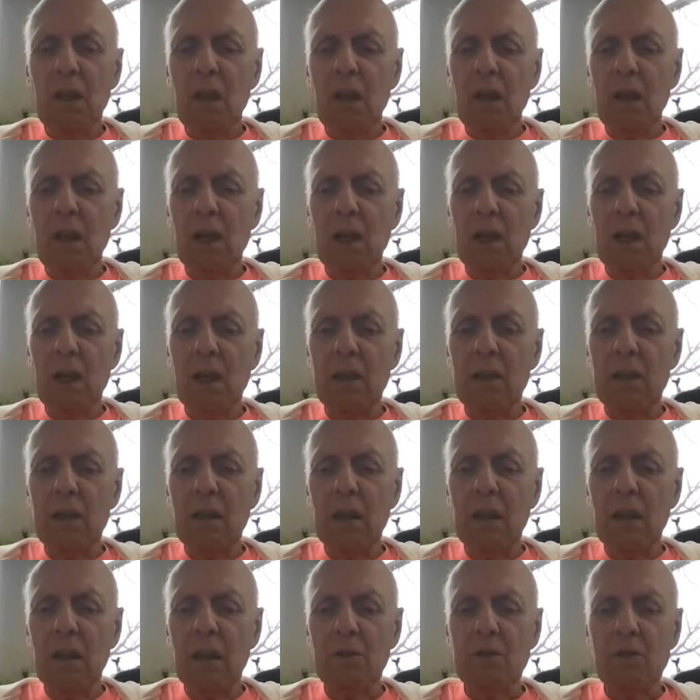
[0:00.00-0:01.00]
And
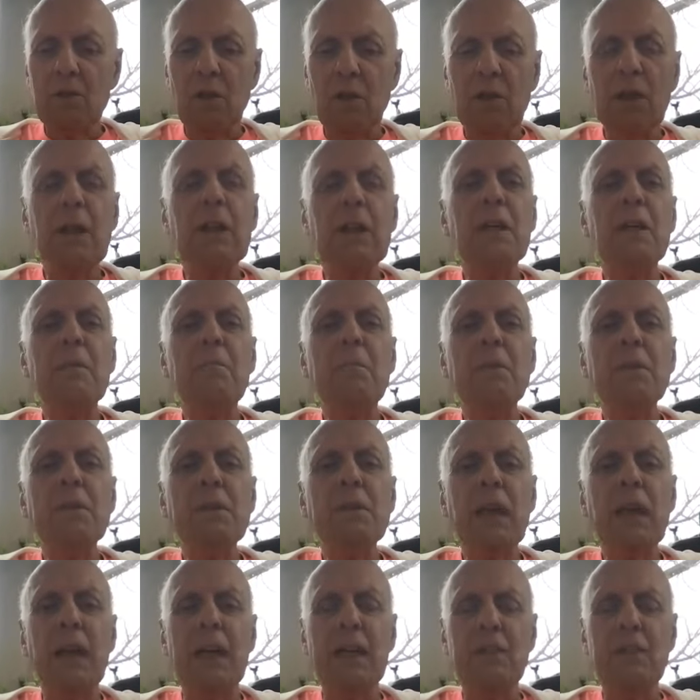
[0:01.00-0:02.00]
uh, so he
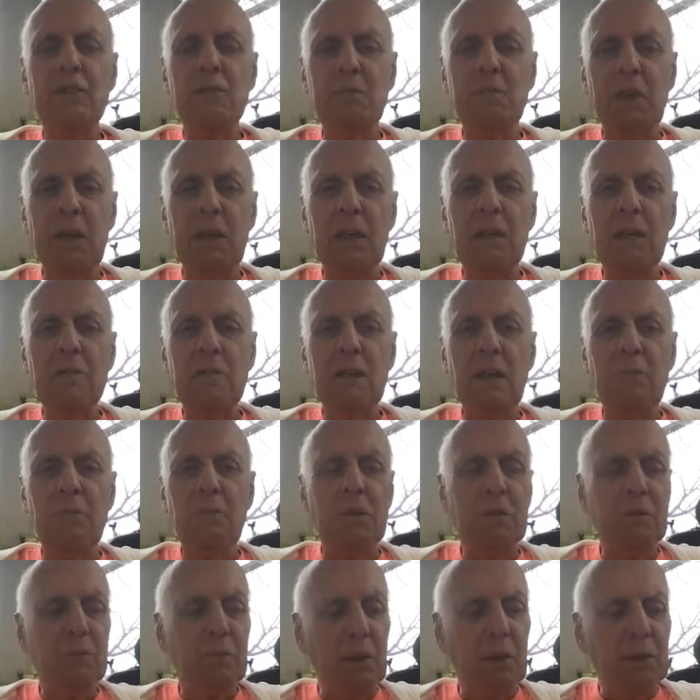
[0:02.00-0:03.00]
hypnotized me. His name
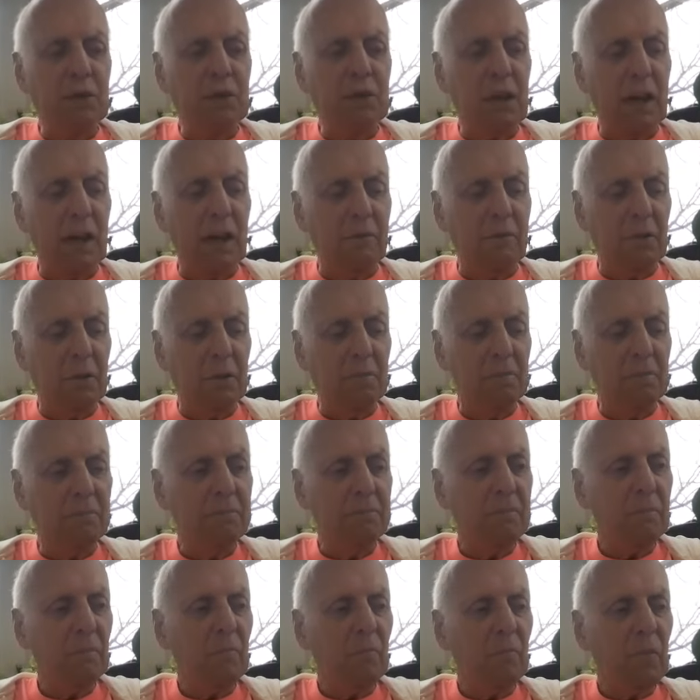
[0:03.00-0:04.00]
was Fred Schiavo.
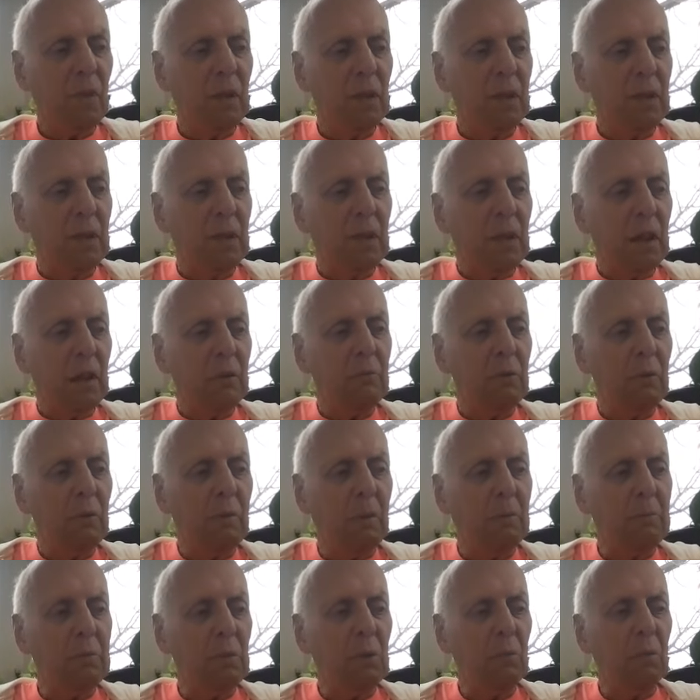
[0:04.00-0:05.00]
I
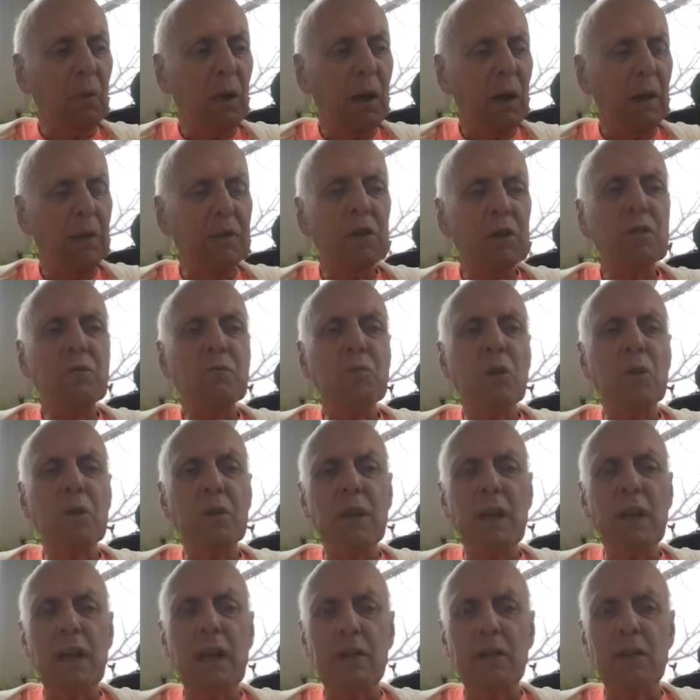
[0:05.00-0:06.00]
remember him well. I just wrote
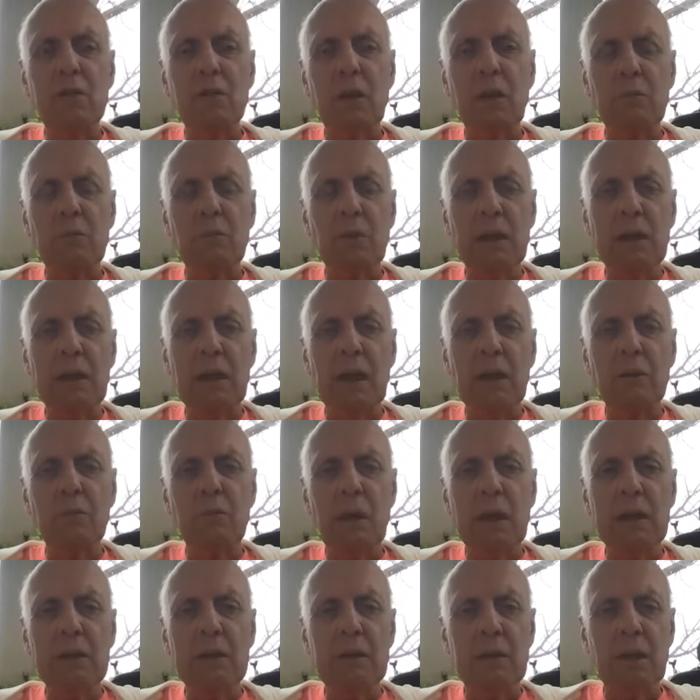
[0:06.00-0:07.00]
an article. I write, I
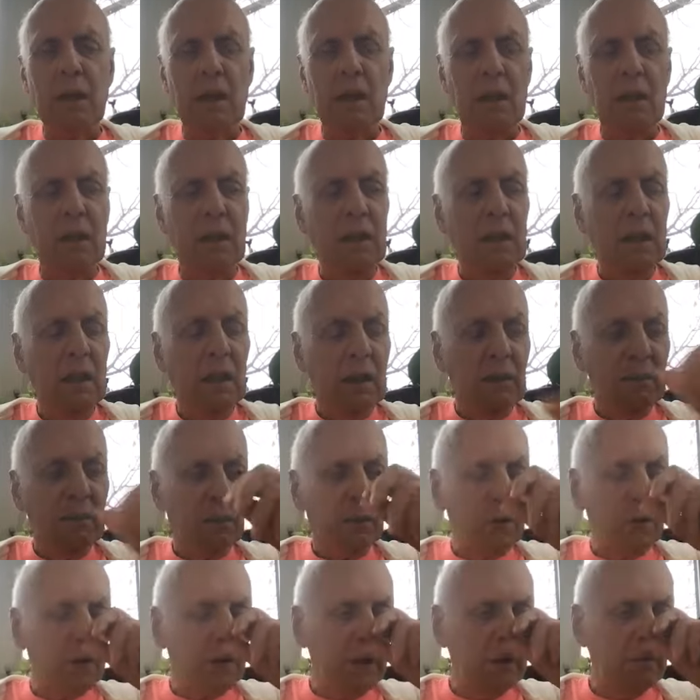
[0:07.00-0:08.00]
write uh,
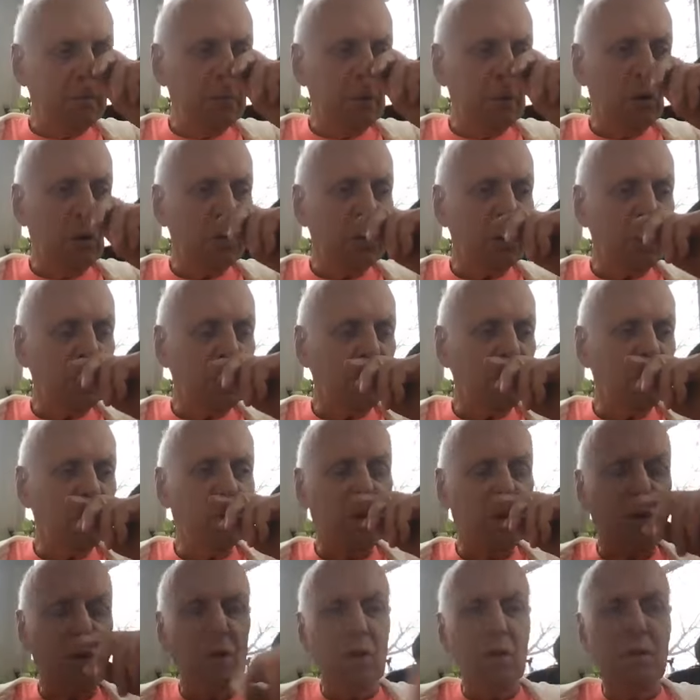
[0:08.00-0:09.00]
for the Hypnosis
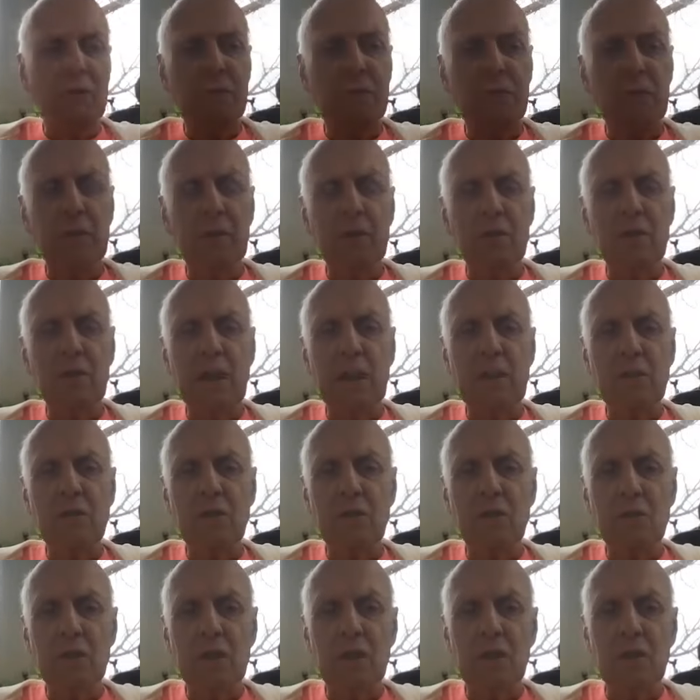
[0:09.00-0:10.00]
Journal for the
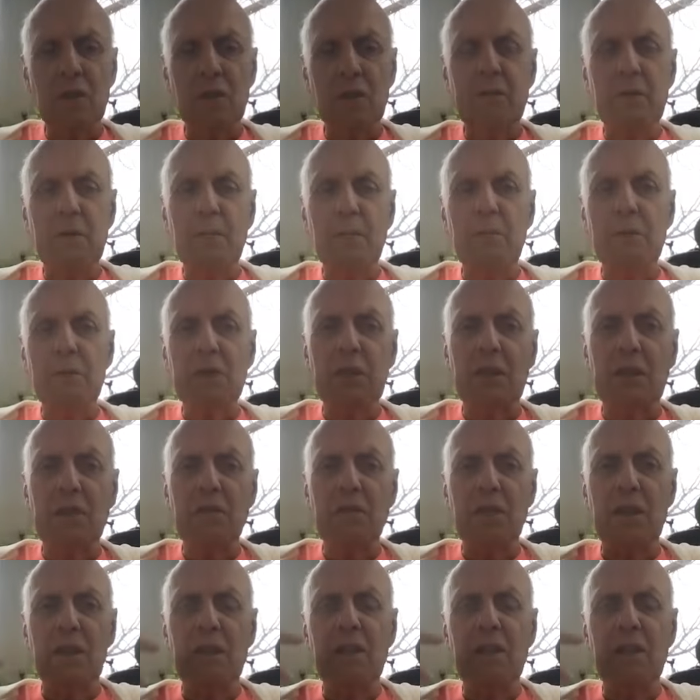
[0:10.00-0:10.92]
National Guild of Hypnotists.